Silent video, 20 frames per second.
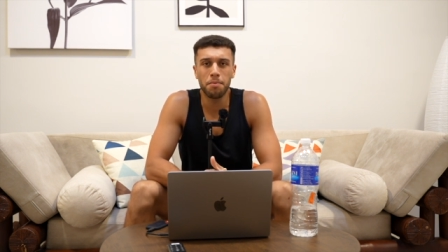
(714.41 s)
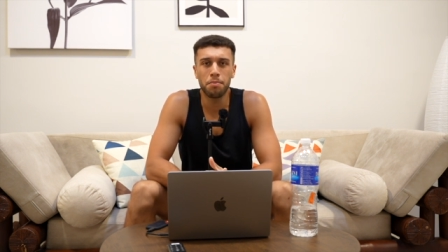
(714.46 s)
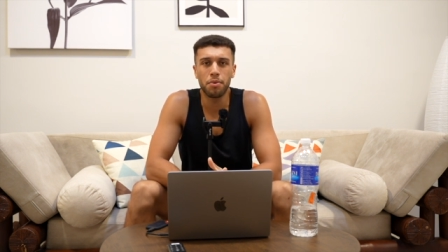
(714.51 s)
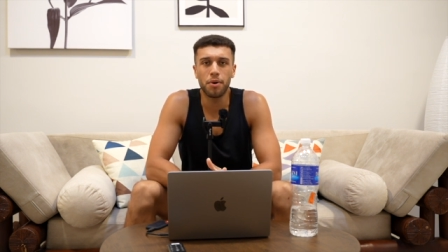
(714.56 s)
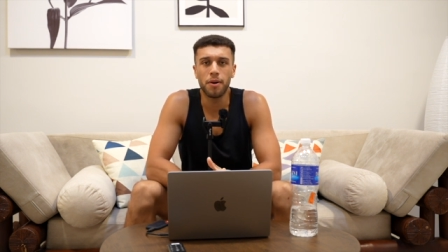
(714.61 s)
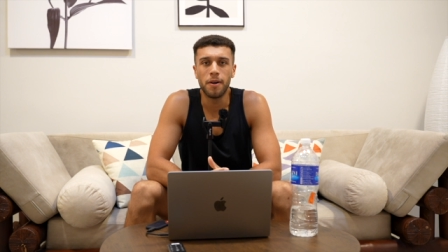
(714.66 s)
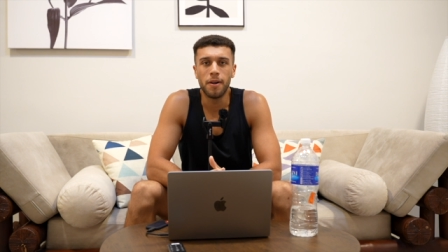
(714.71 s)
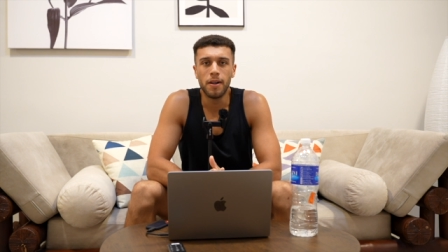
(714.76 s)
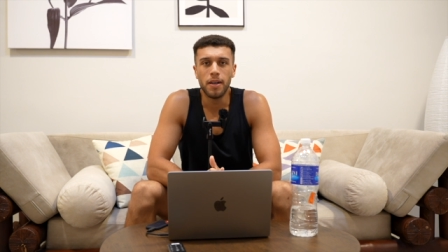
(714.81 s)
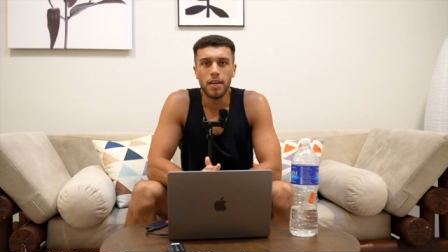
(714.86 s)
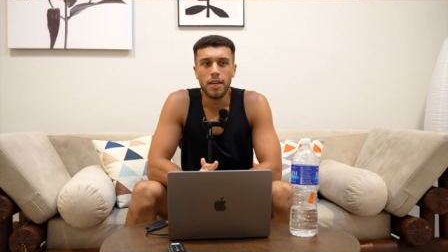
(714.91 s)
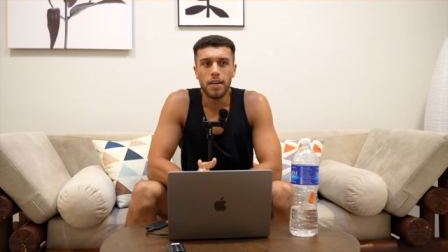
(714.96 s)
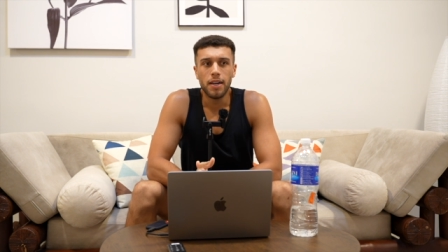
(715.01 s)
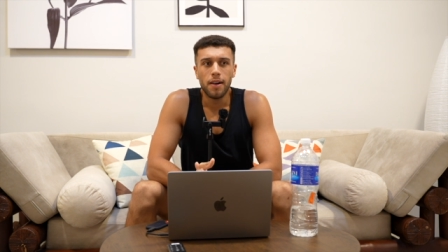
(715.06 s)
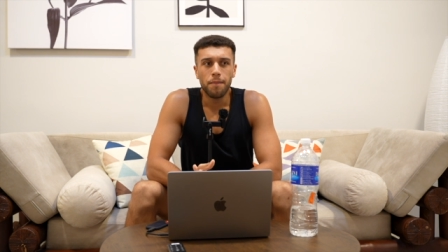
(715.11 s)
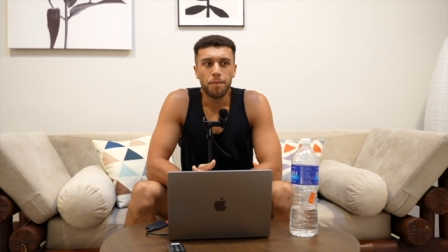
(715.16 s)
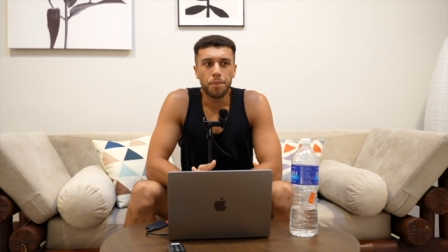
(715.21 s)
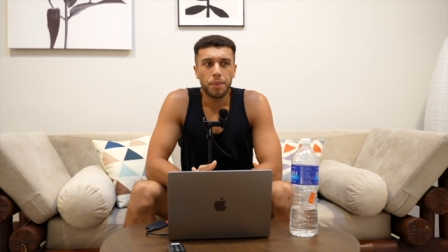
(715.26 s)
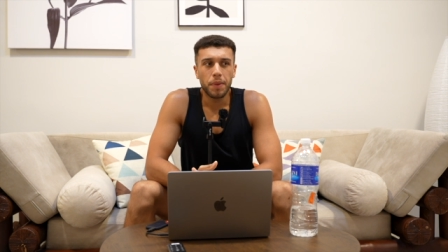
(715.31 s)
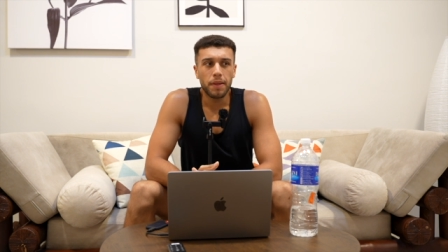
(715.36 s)
But
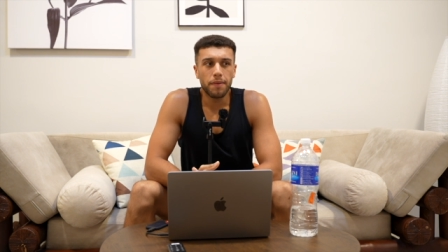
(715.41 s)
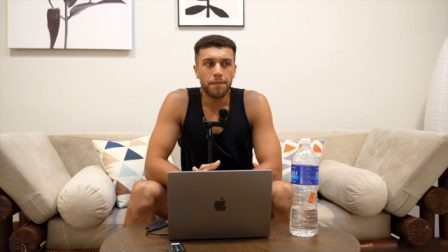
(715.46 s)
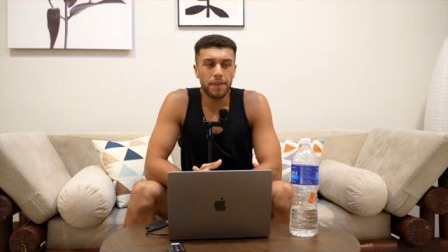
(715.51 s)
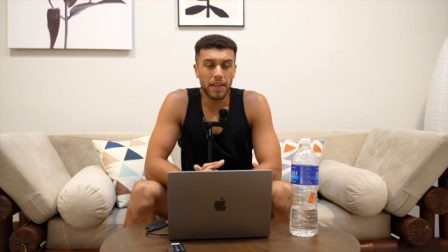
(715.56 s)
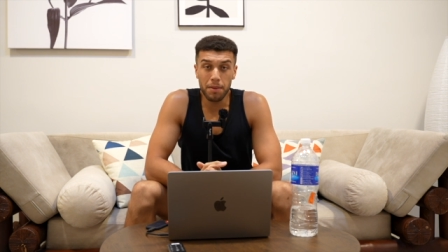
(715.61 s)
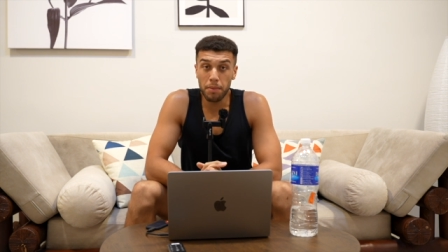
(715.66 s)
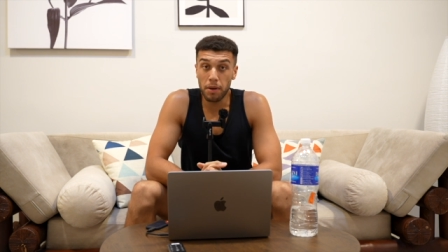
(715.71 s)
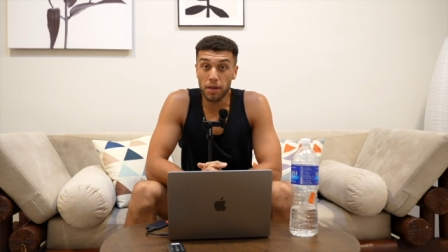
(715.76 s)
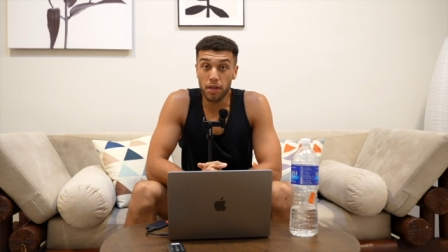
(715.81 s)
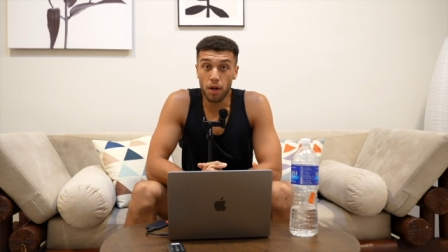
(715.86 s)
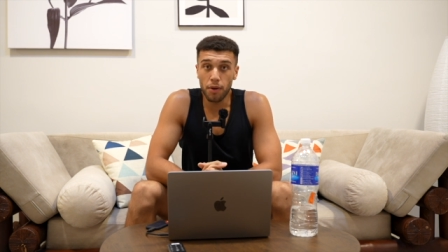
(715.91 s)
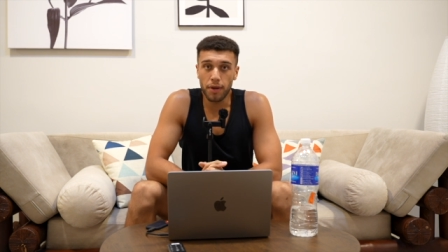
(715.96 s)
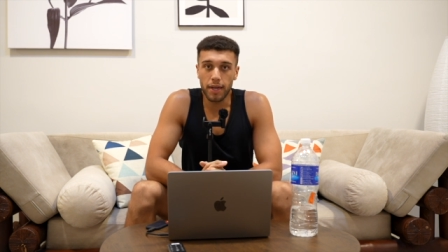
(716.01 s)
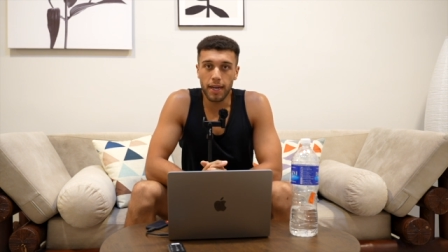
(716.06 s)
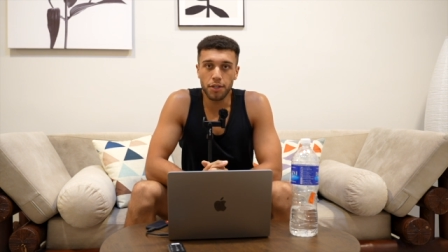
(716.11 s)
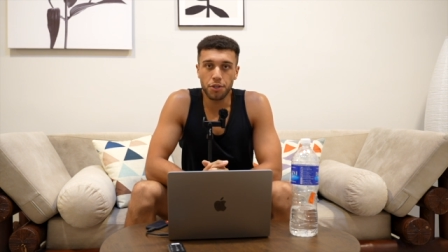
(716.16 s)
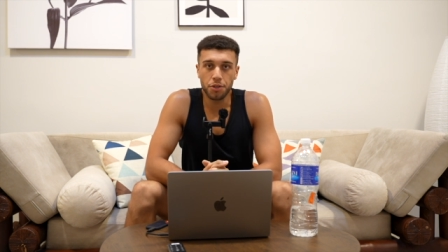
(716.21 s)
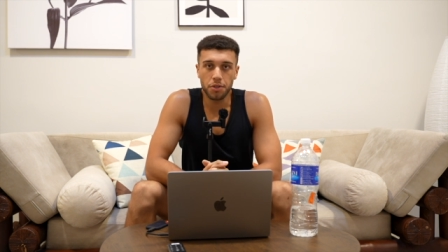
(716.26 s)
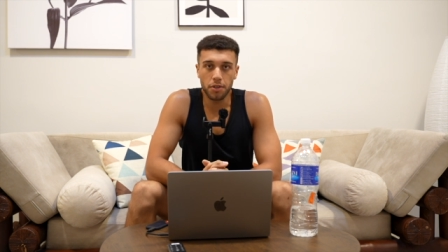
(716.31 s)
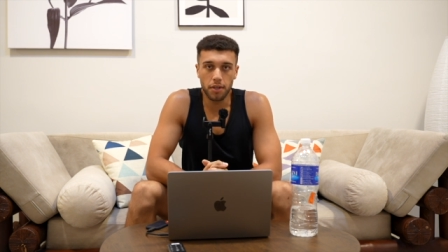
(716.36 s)
think about your
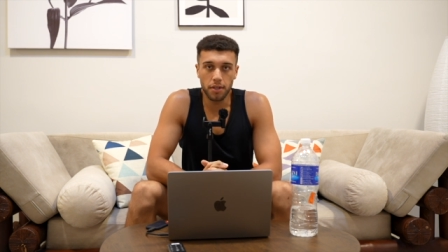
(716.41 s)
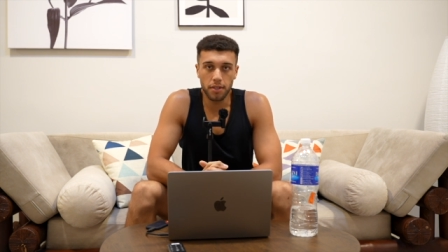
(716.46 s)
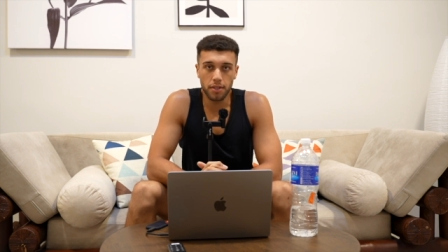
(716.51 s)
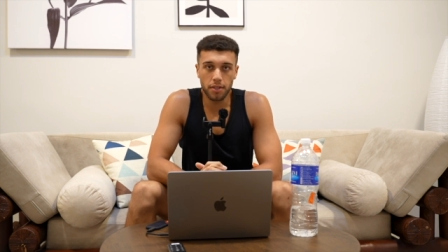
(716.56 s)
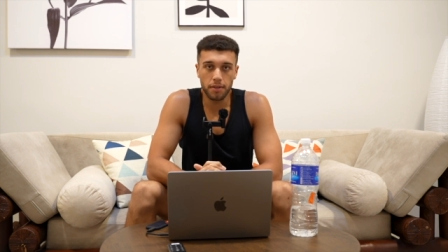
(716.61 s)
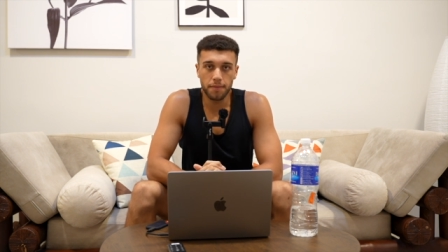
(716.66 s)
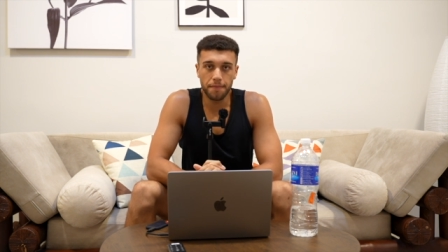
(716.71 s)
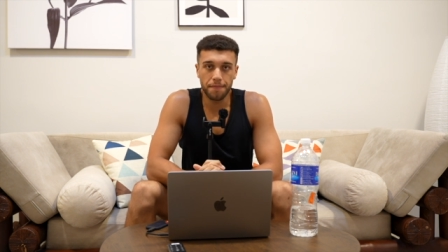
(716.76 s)
location, guys.